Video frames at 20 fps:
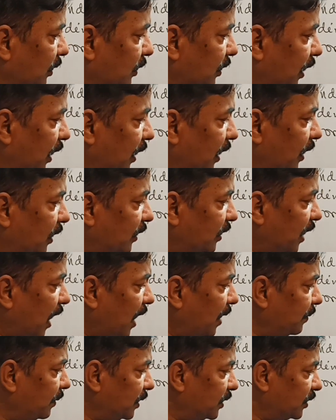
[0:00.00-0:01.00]
taken
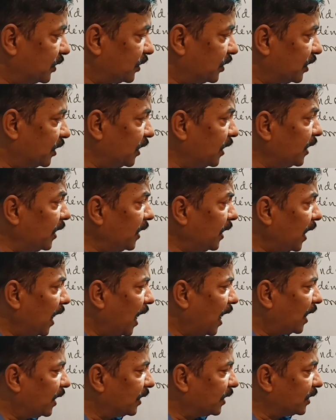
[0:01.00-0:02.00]
time is t
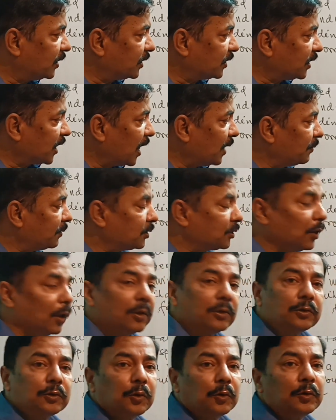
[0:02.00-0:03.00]
and this time is
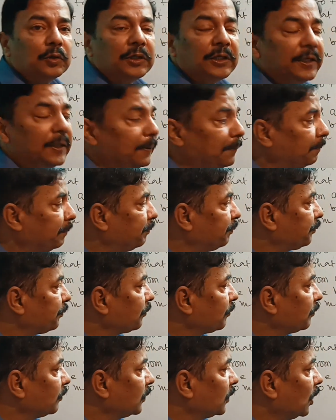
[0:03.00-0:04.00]
also t.
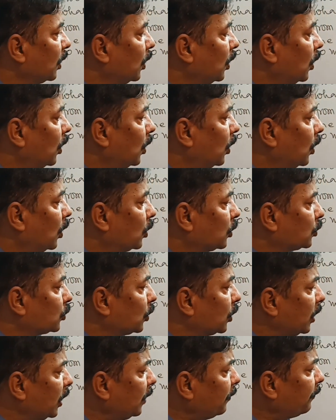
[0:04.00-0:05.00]

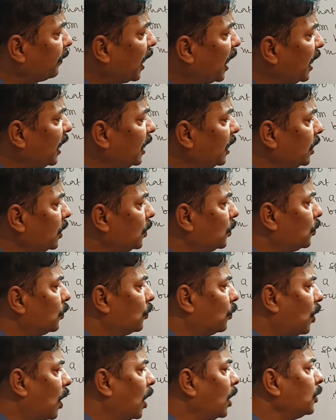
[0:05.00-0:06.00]
So if I
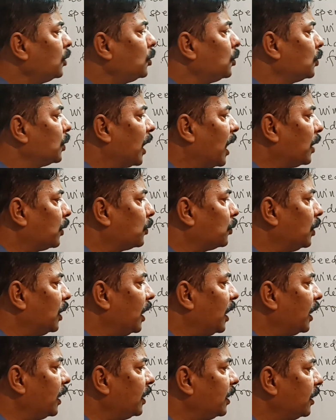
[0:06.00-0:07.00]
want to
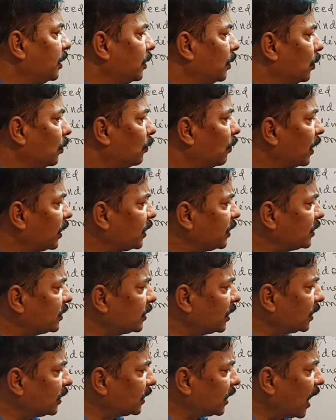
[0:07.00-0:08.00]
calculate what is
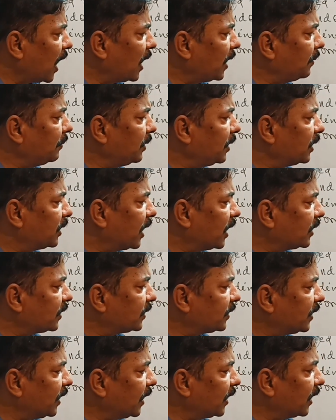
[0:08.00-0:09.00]
the time it
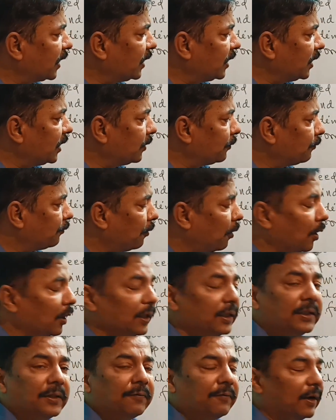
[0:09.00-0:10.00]
has taken in
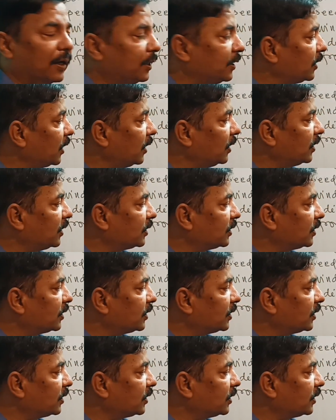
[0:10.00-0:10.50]
falling the vertical